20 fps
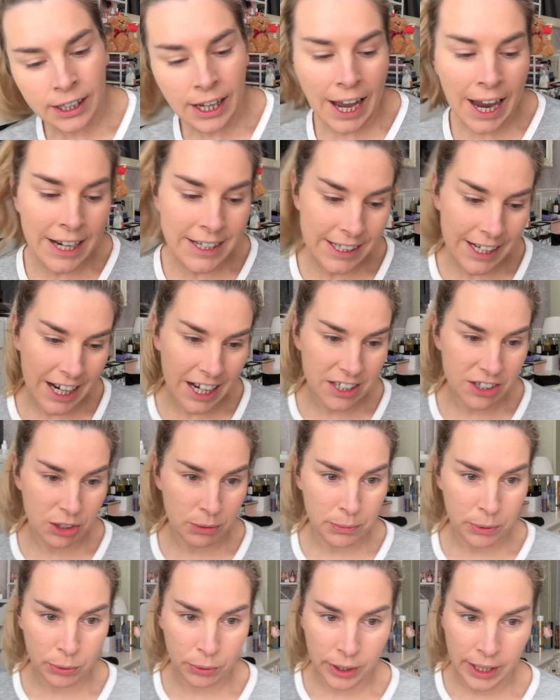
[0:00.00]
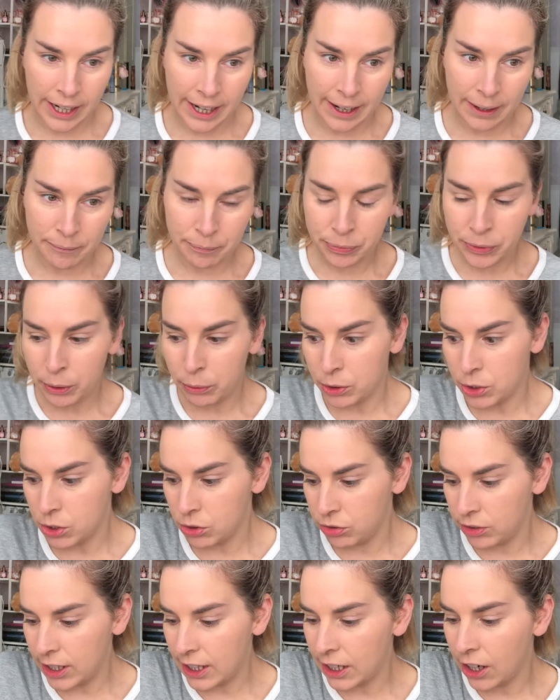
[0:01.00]
and I had to do my own hair, which
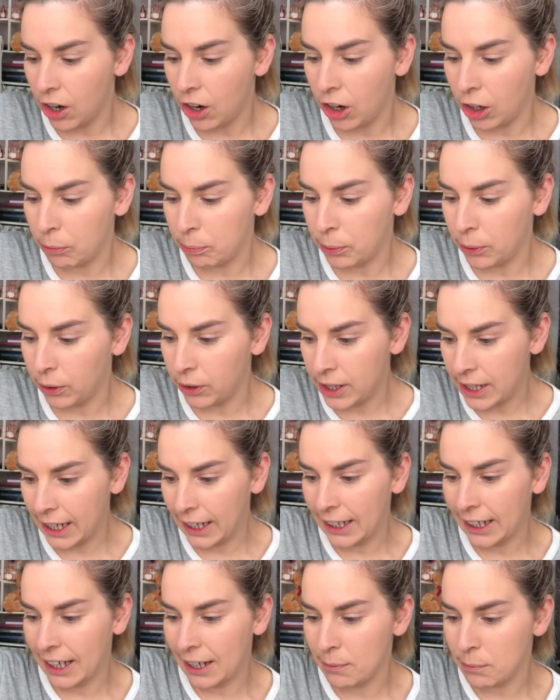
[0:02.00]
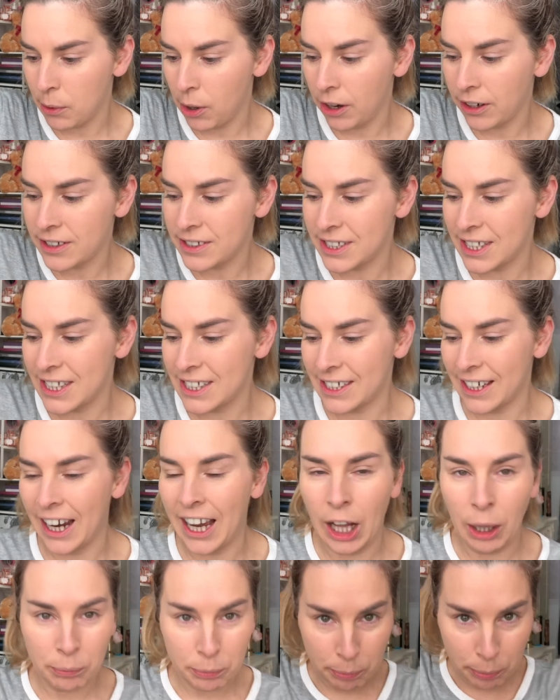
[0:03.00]
was really hard. But Nicola, Martin's sister,
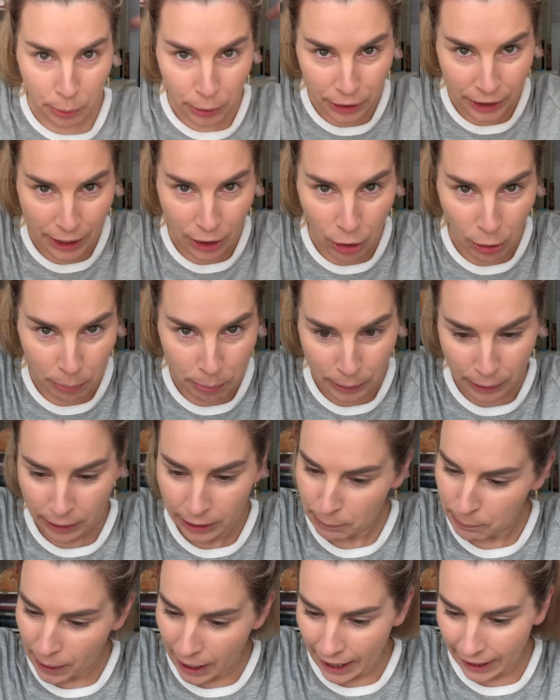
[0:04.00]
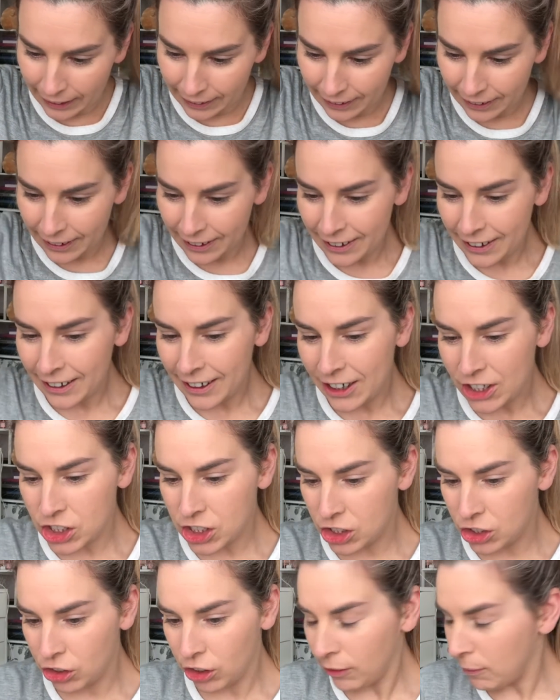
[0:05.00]
helped put it up at the back.
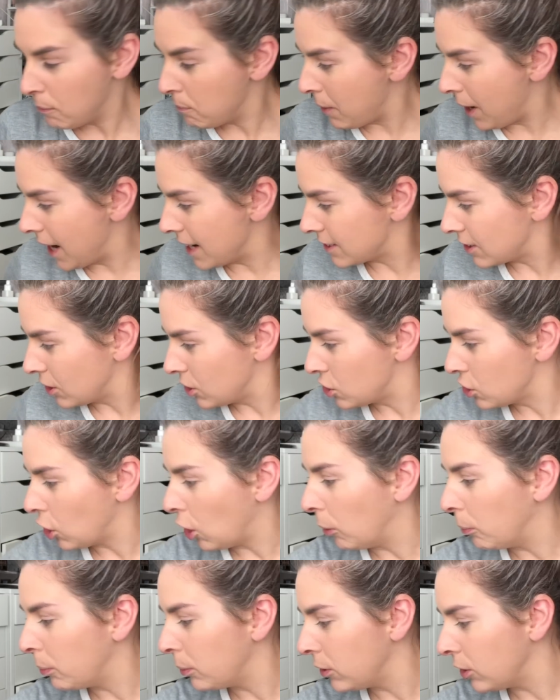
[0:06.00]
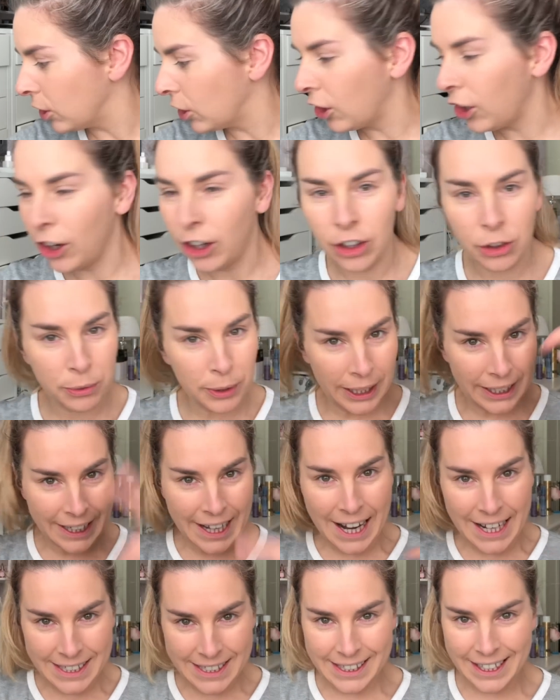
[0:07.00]
She's done an amazing job, and the curls were like
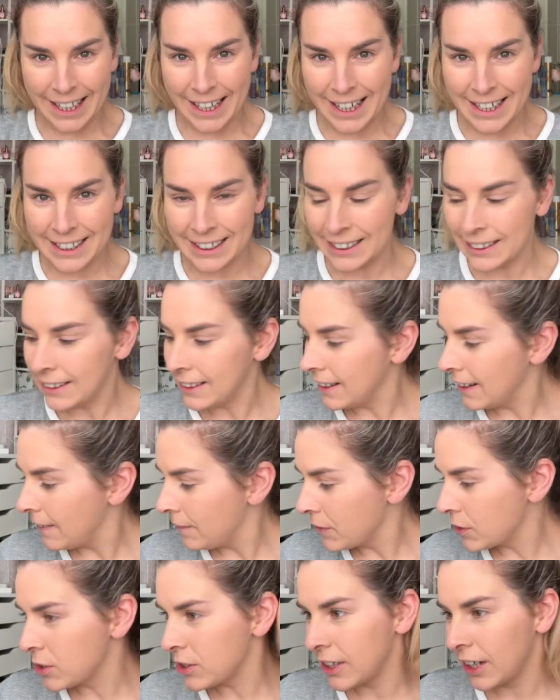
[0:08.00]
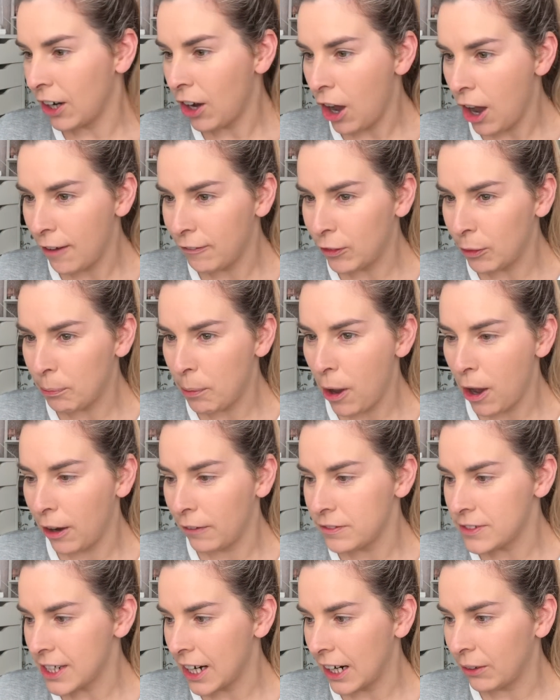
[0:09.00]
cascading. So it's like half up,
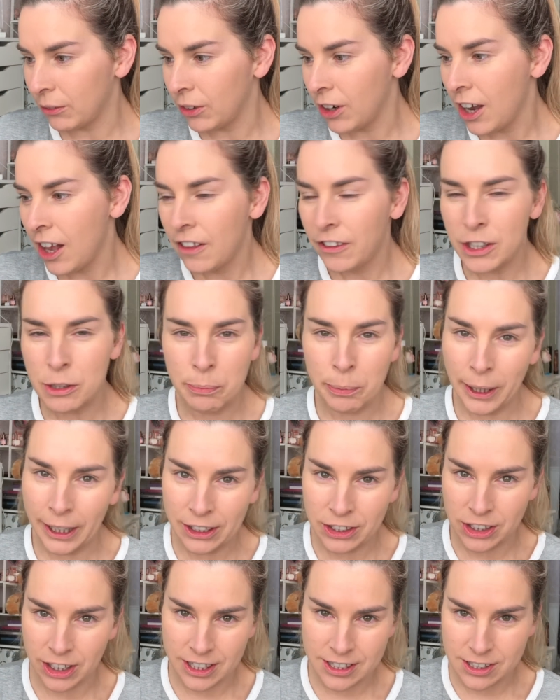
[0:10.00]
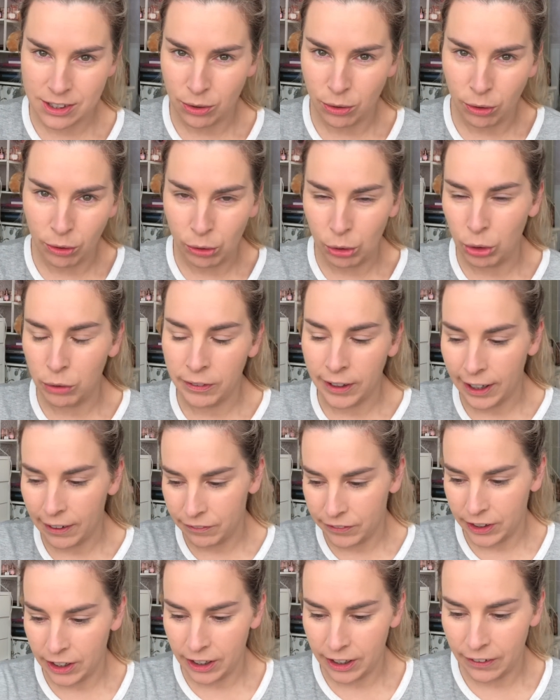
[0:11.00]
half down. There's pictures all over
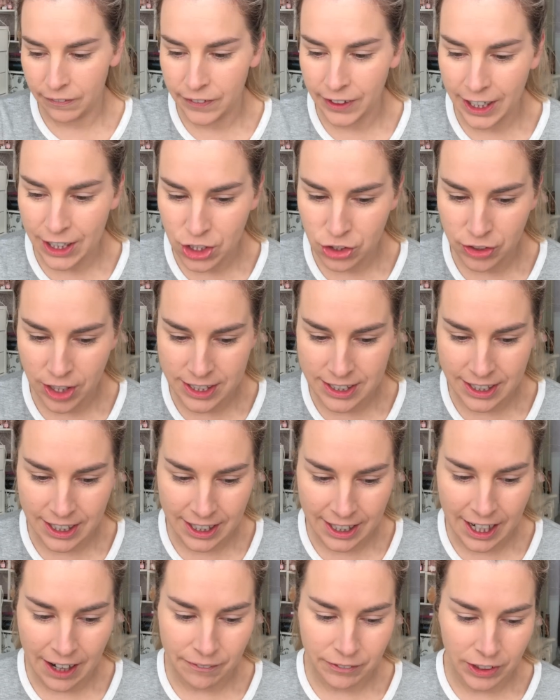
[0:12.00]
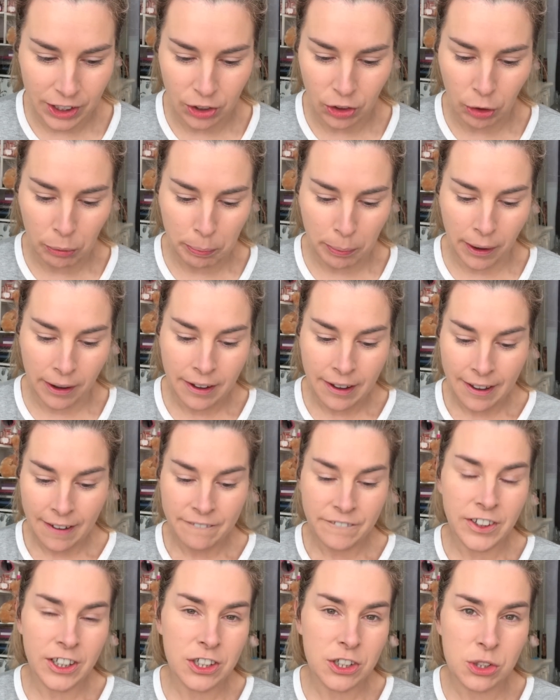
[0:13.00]
if you're interested in having a look. But I
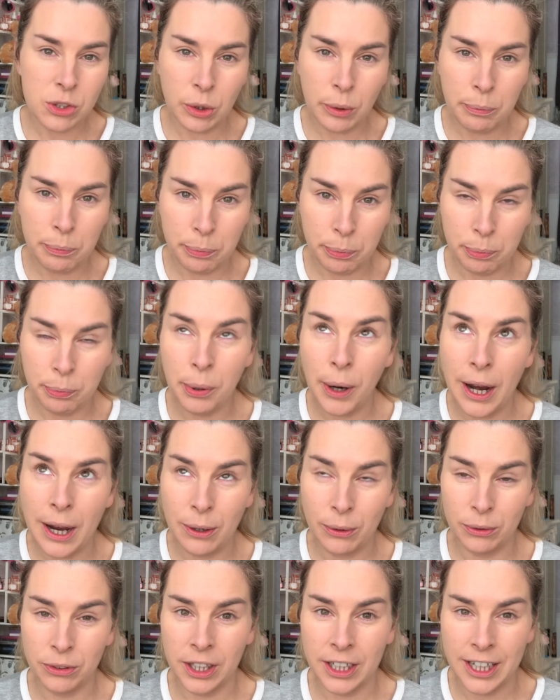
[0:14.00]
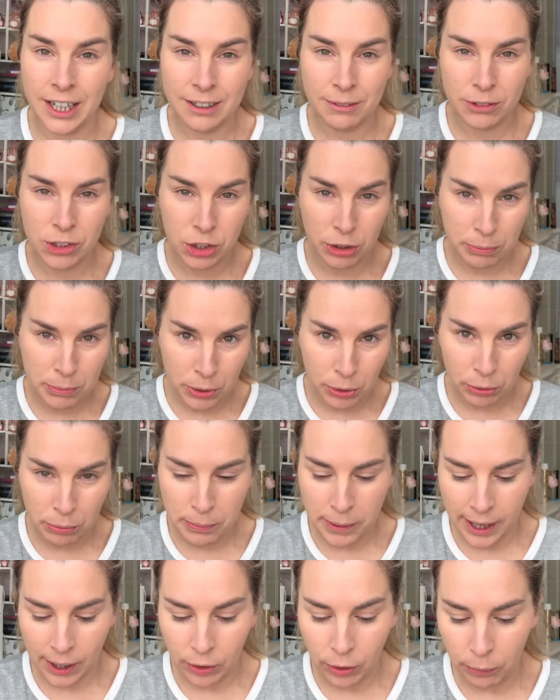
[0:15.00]
felt so proud that I'd done my own
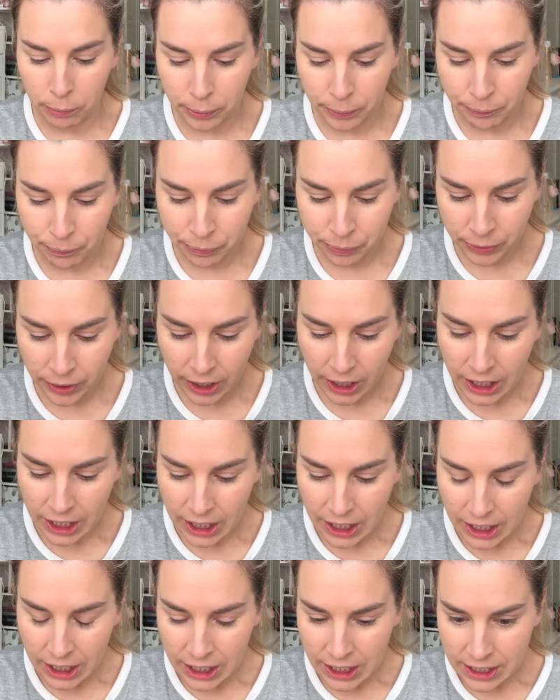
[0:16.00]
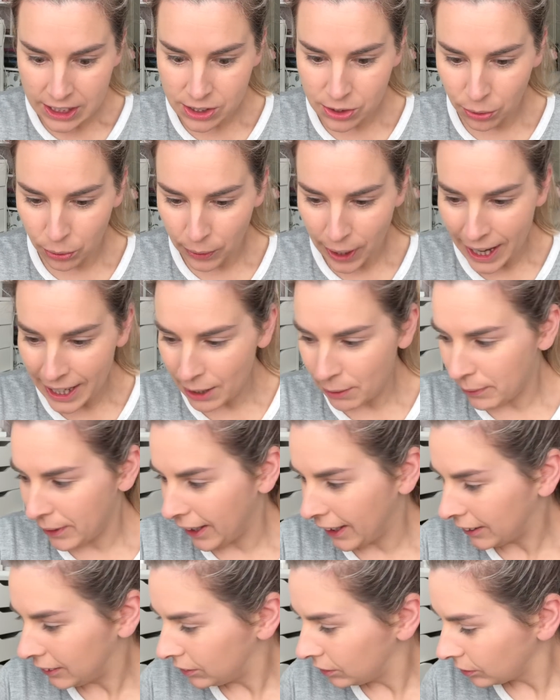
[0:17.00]
makeup. So
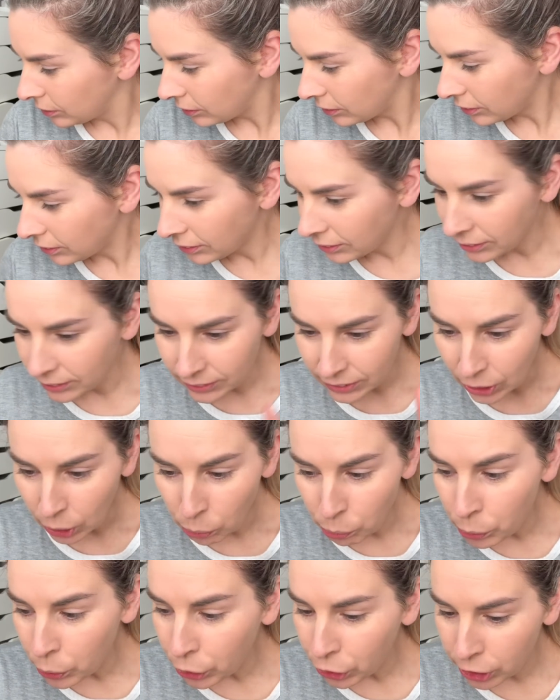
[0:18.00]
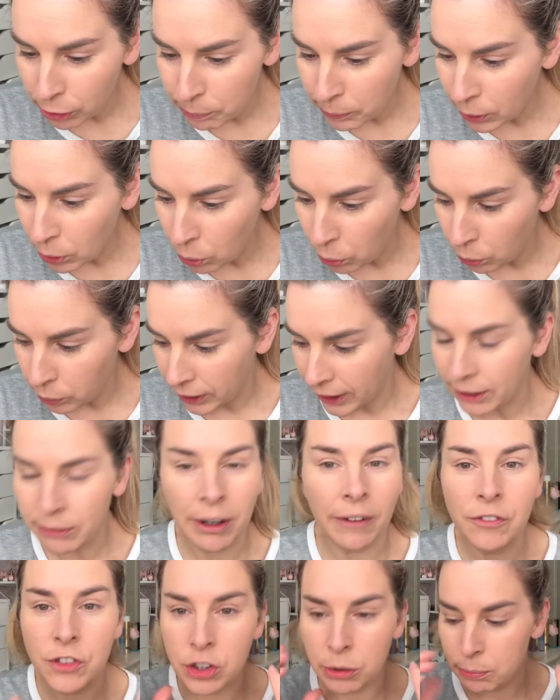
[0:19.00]
anyway, we're going to be going in.
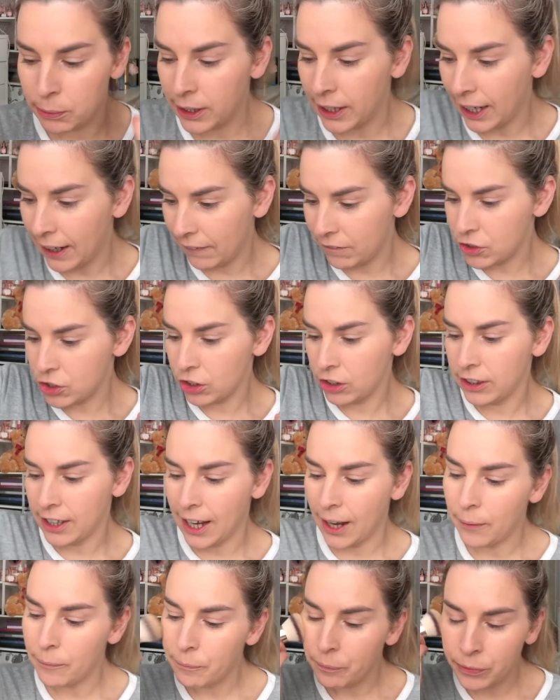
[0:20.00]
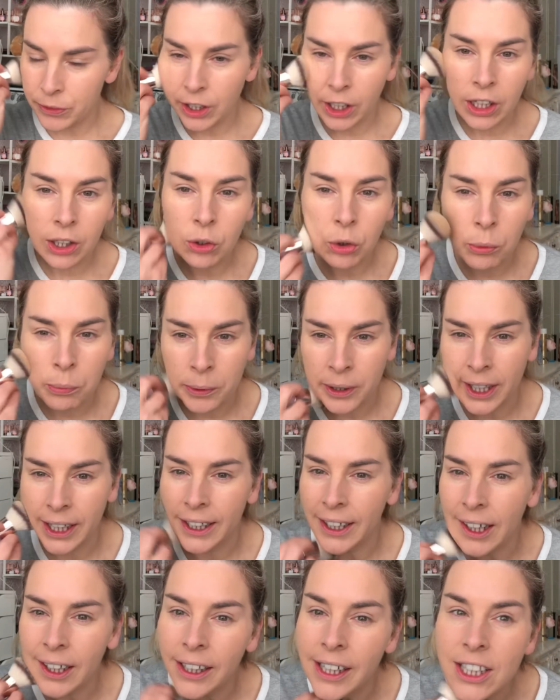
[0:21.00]
I've done that. The
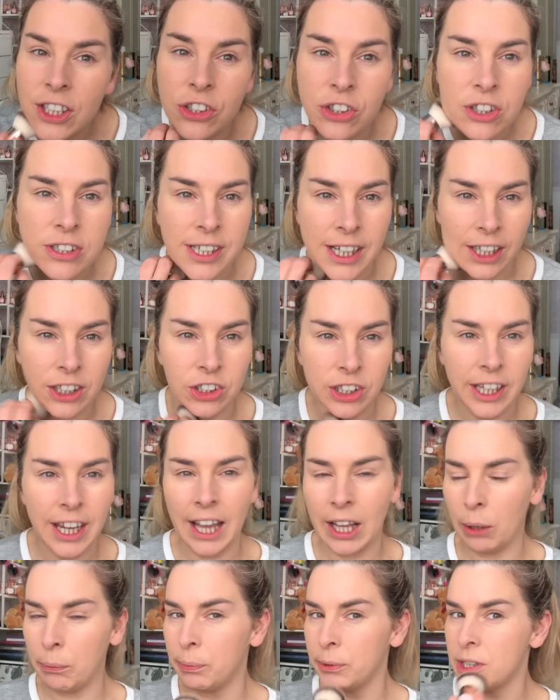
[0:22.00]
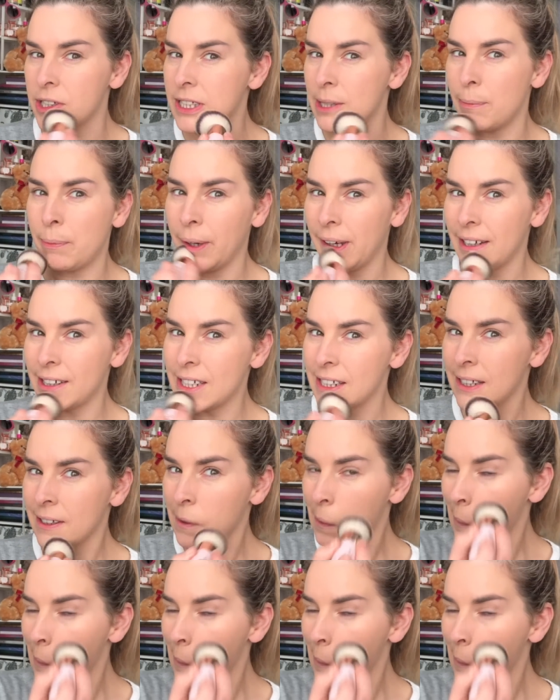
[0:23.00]
illuminator. It does actually help just a bit.